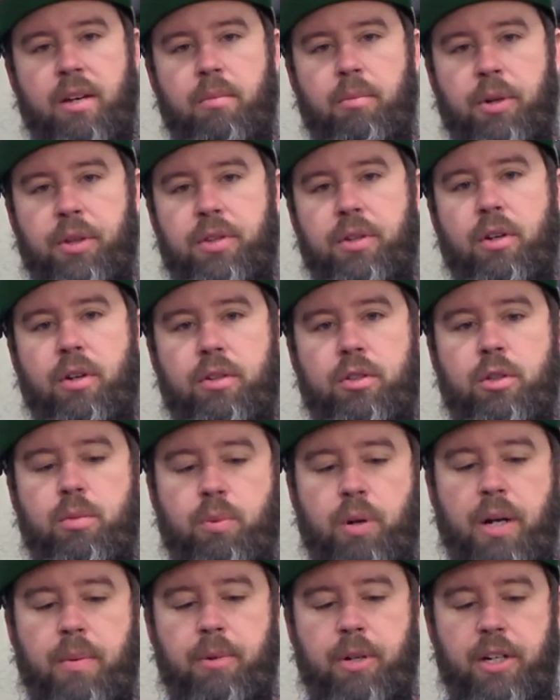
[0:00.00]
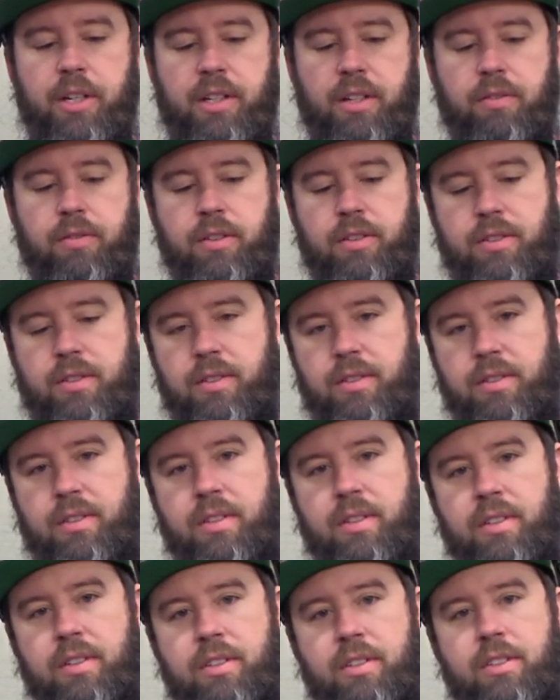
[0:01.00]
but there are two primary differences.
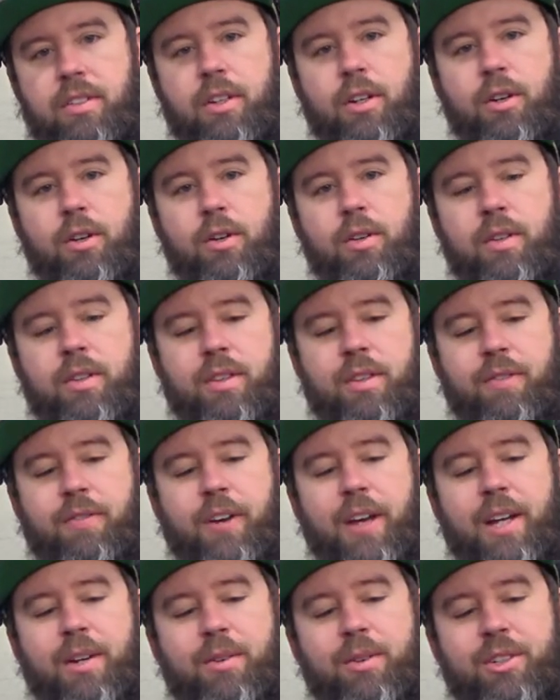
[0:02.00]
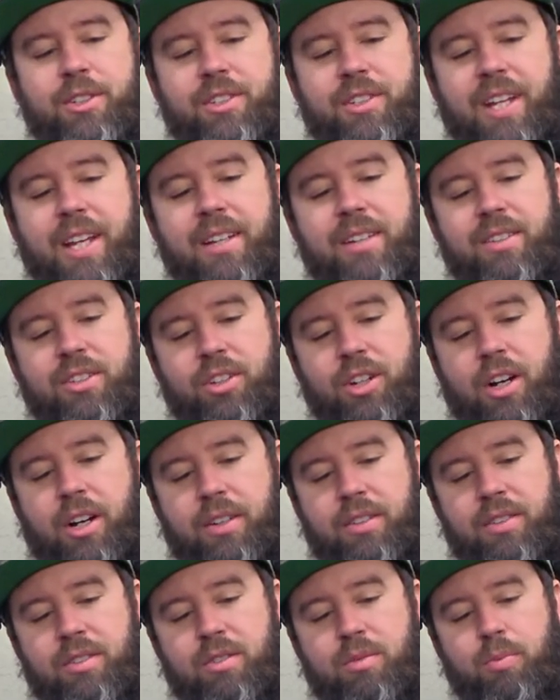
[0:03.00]
So the Vanquish stance
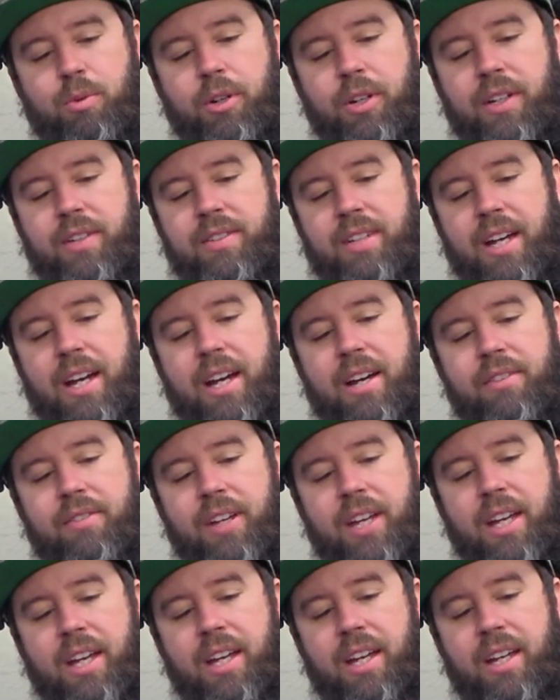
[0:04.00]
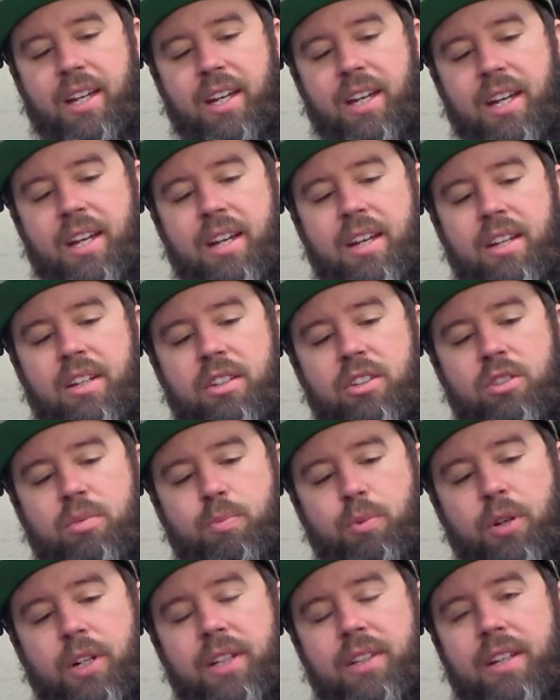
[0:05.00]
shocks and springs have a
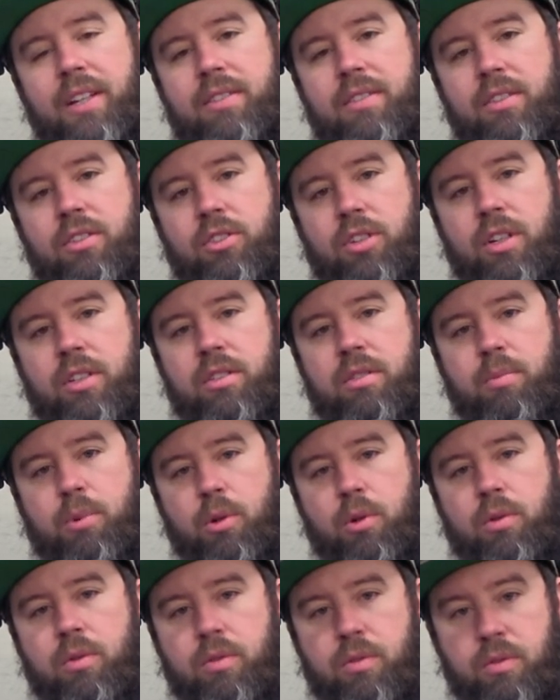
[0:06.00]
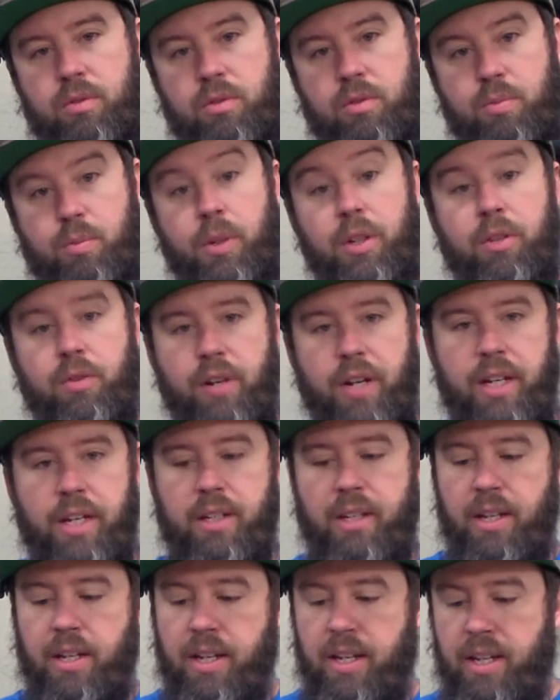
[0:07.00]
spring that's adjustable, spring
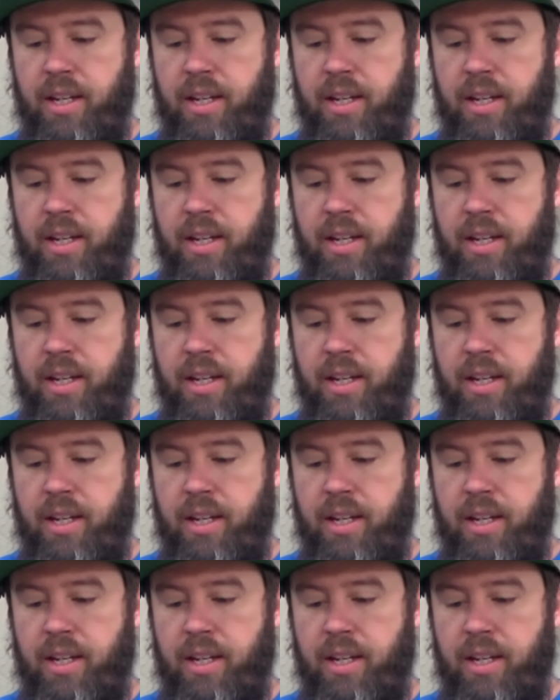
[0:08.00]
rate,